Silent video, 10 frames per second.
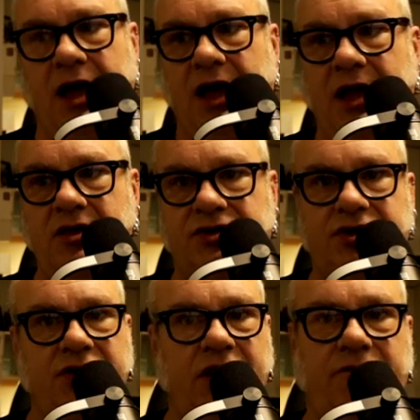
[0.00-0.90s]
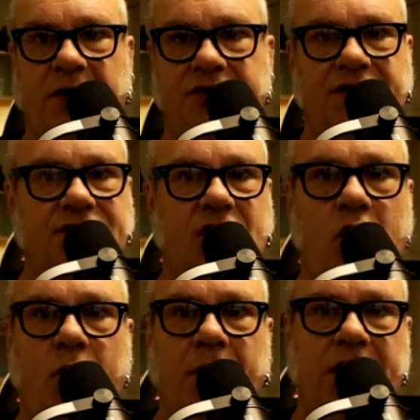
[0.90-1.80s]
Uh, you shouldn't leave piercings
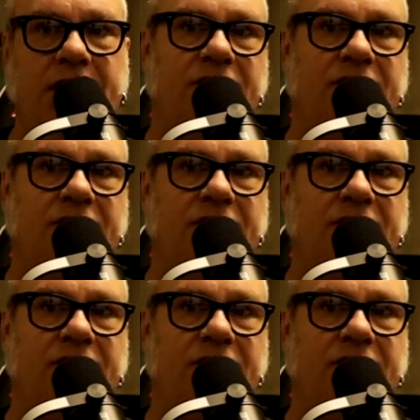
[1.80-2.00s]
open.